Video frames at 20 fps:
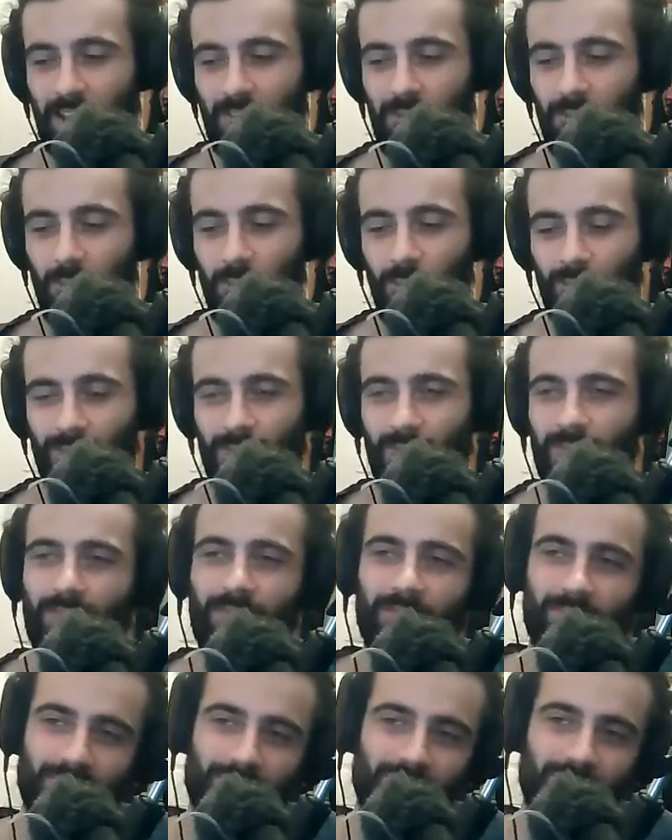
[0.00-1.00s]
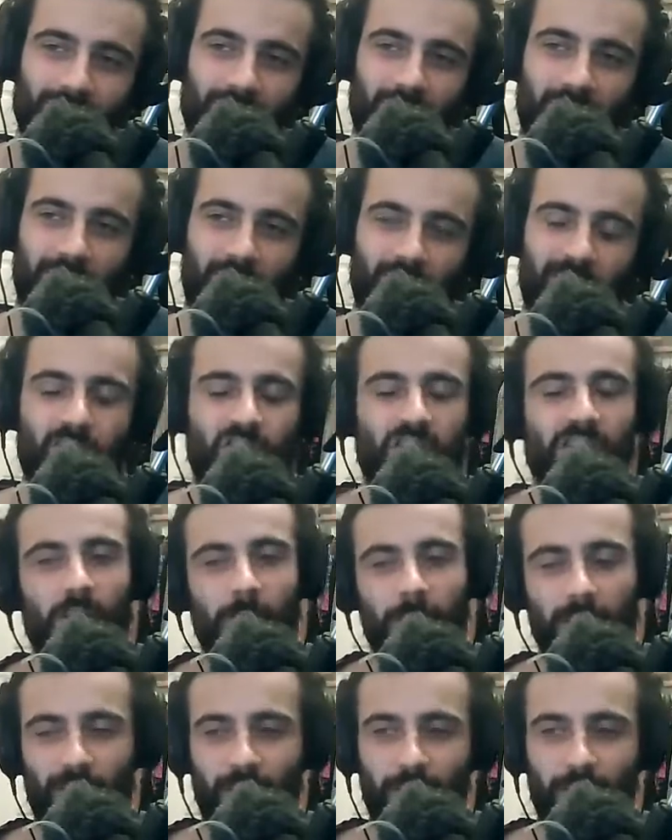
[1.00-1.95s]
like, essentially there'll